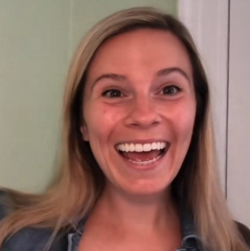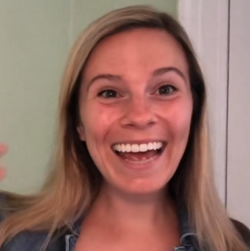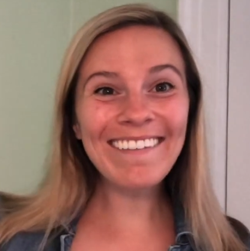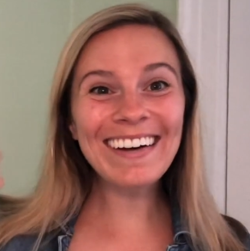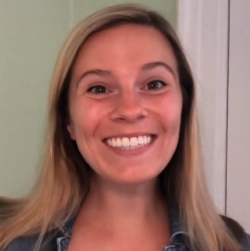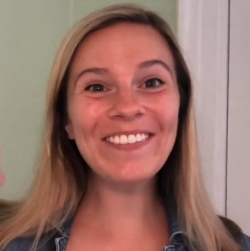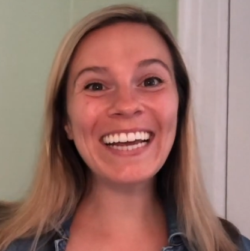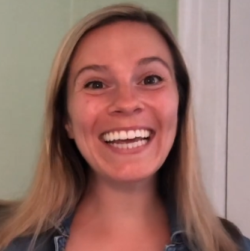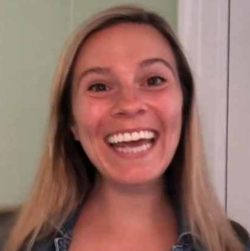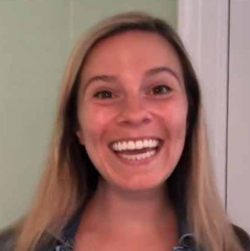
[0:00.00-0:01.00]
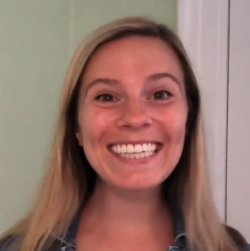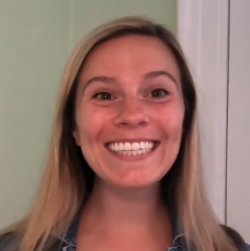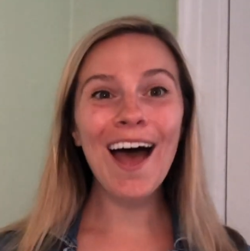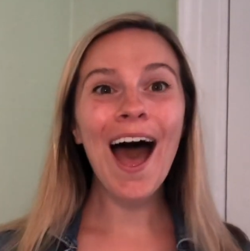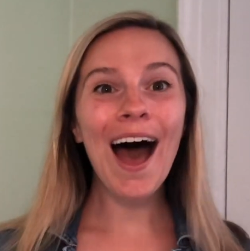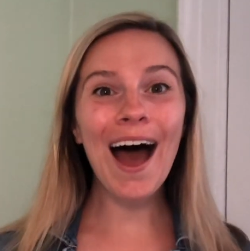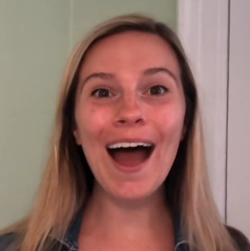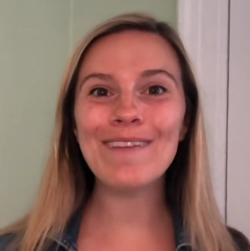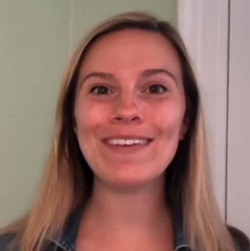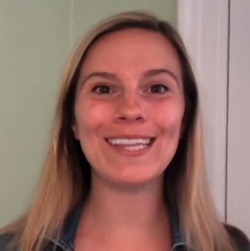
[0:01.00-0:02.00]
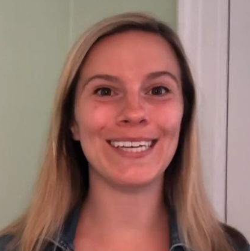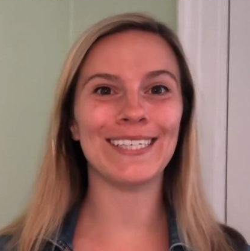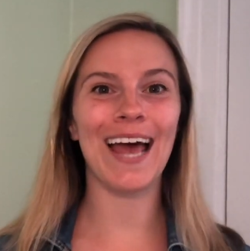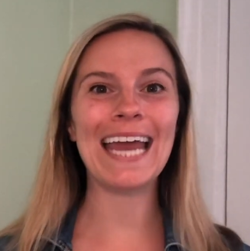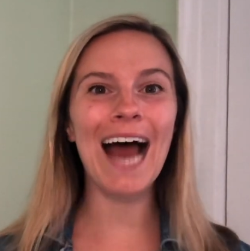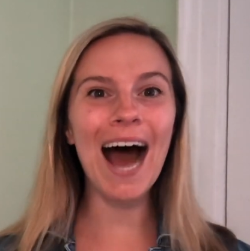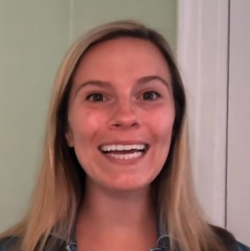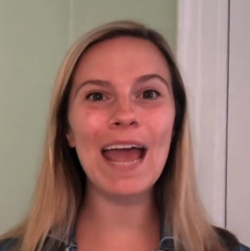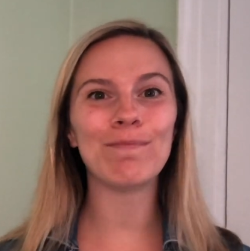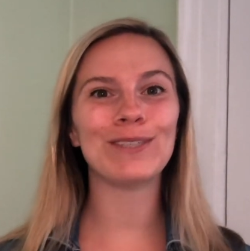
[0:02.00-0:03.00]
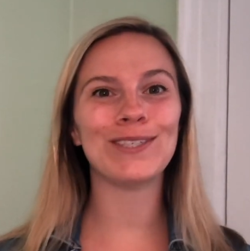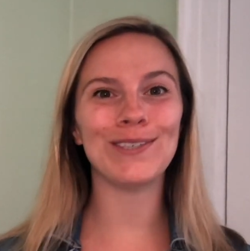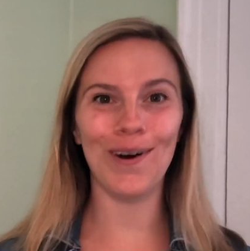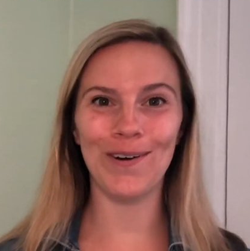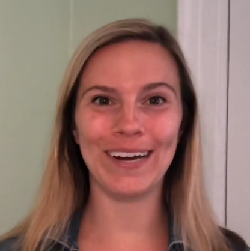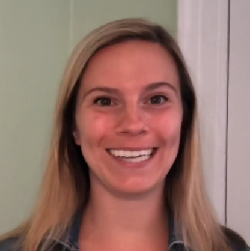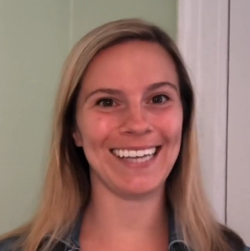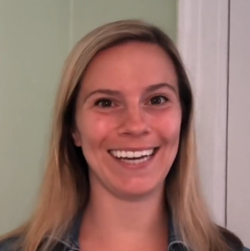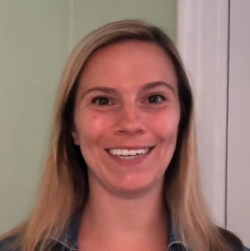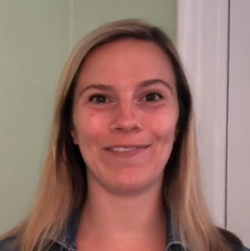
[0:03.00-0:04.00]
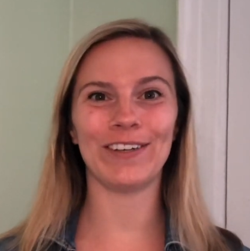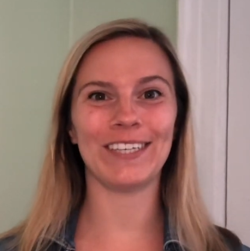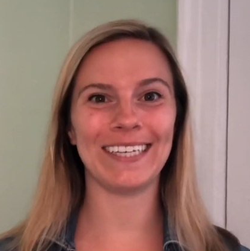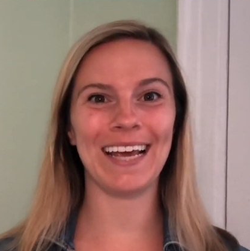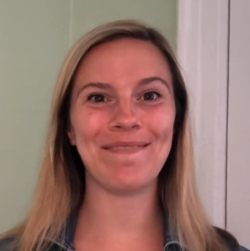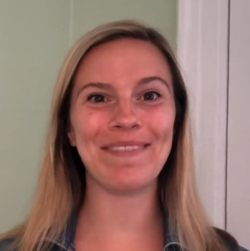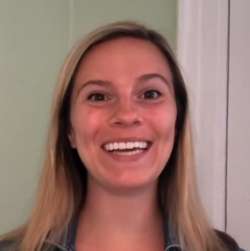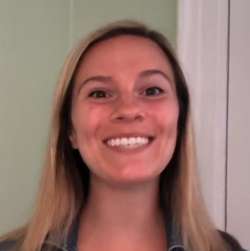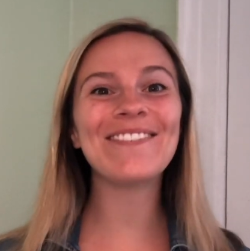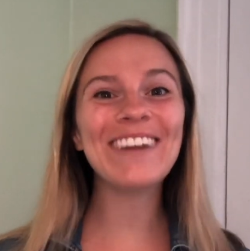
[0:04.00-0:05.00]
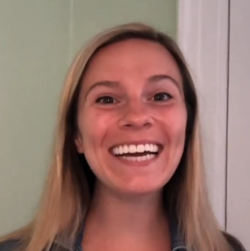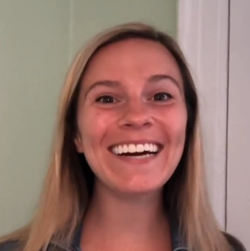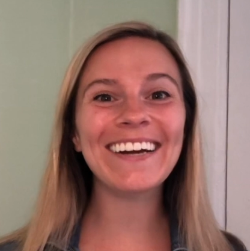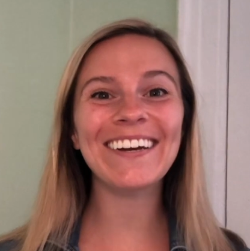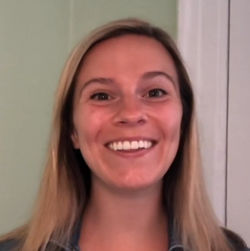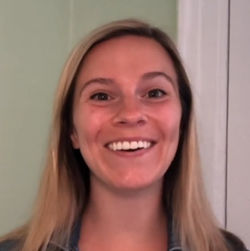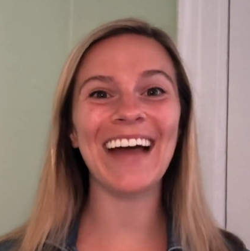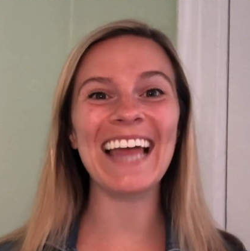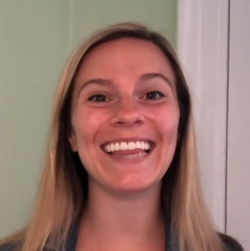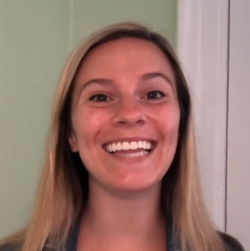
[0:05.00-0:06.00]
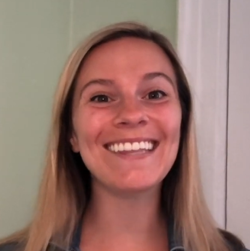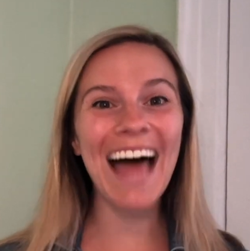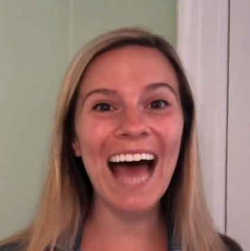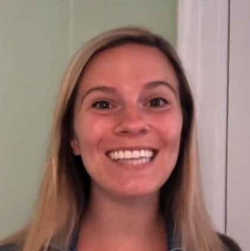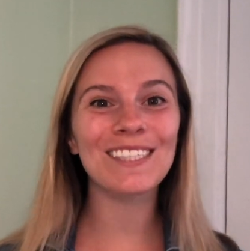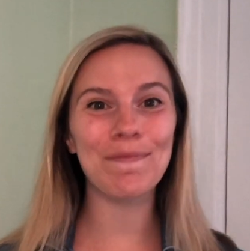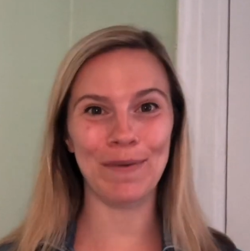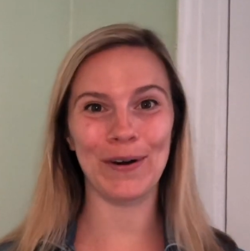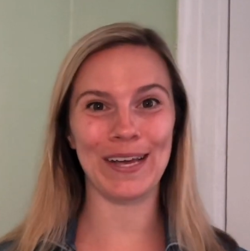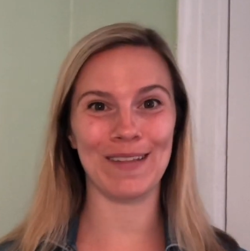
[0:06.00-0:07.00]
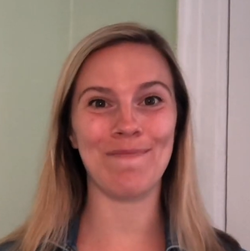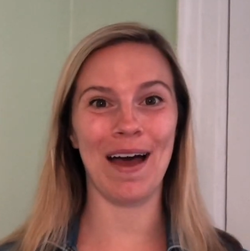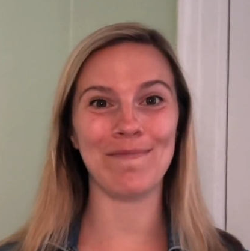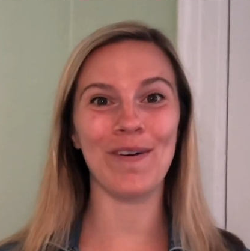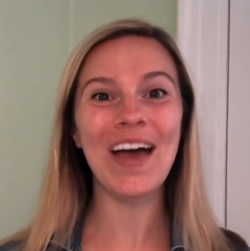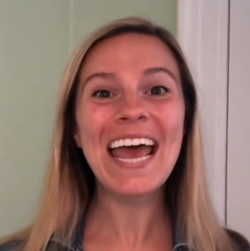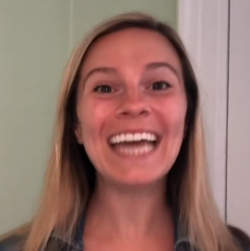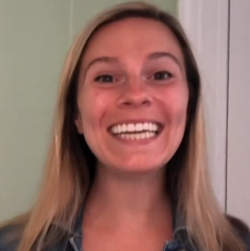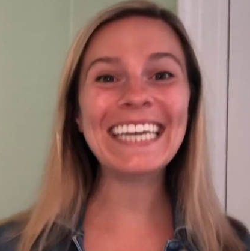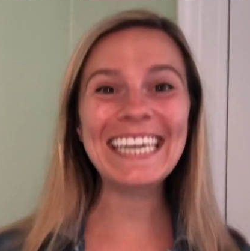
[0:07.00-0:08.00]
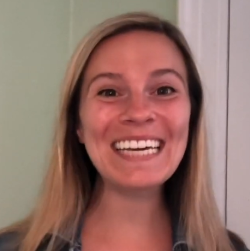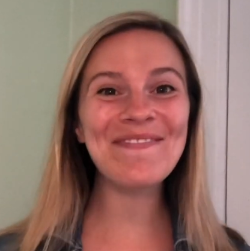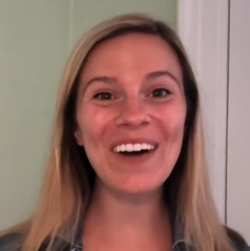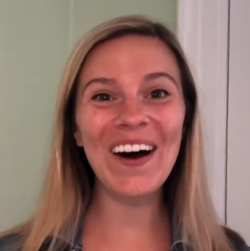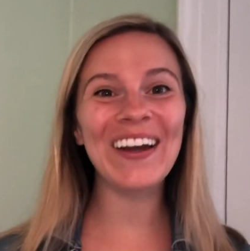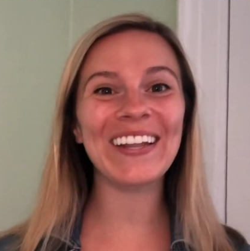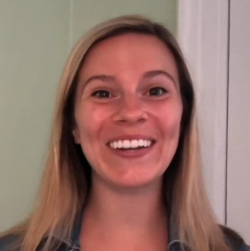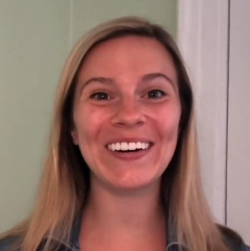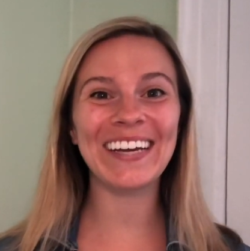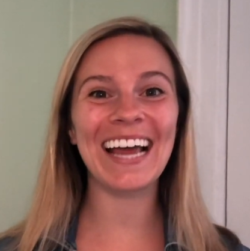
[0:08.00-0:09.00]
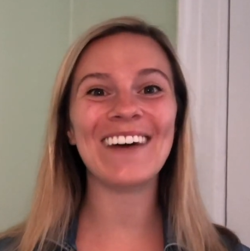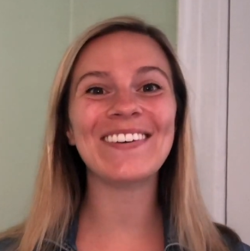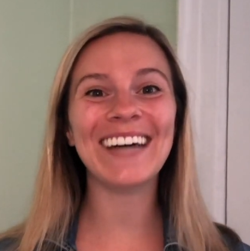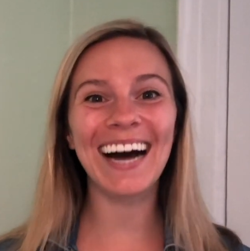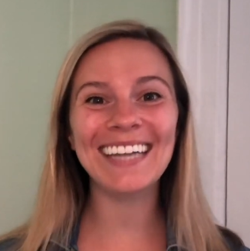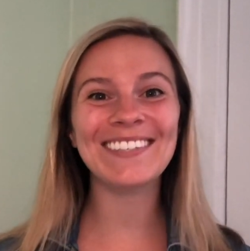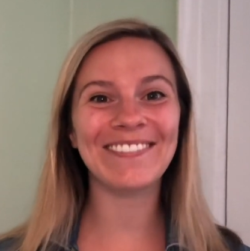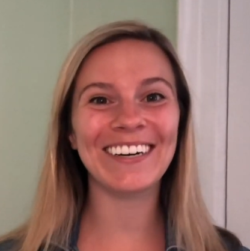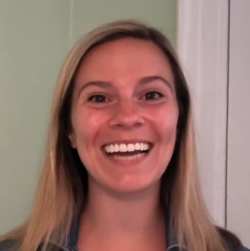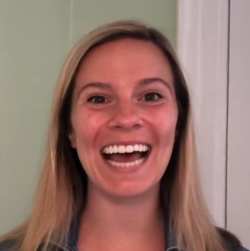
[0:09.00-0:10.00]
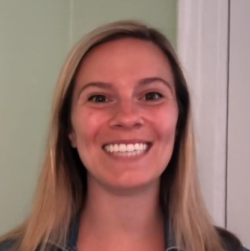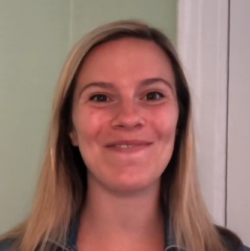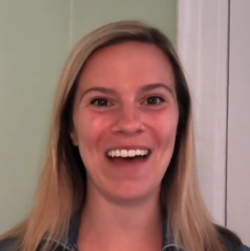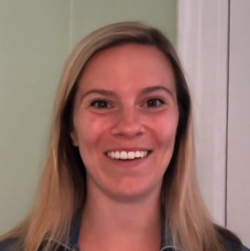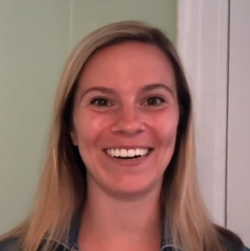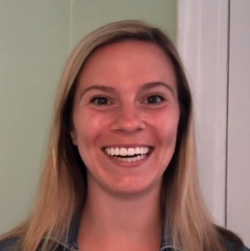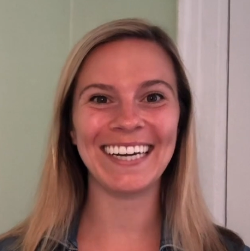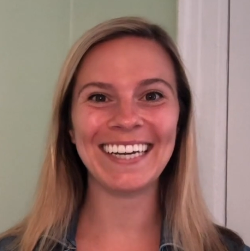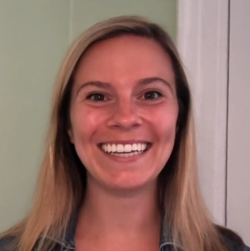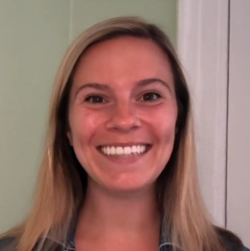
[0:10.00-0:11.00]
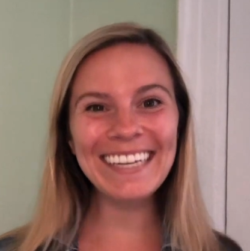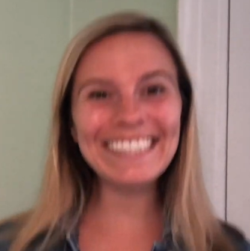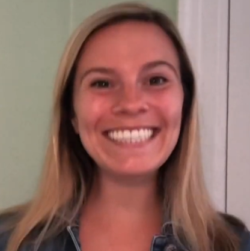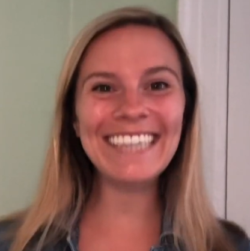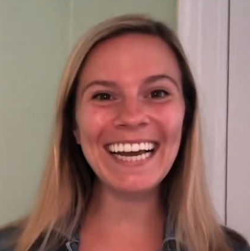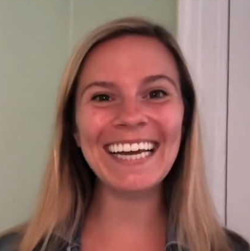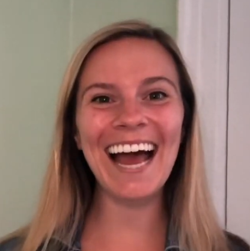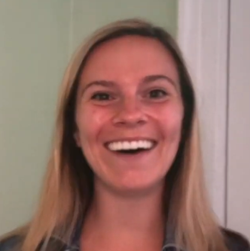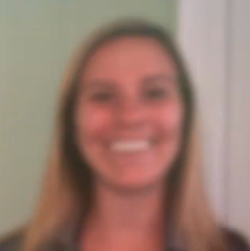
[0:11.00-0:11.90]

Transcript: Hey, Wellspring kids! I'm Elissa, and I am so excited for today because we are going to look at the last book in the Bible and keep on learning how God's Word has power. Let's check it out!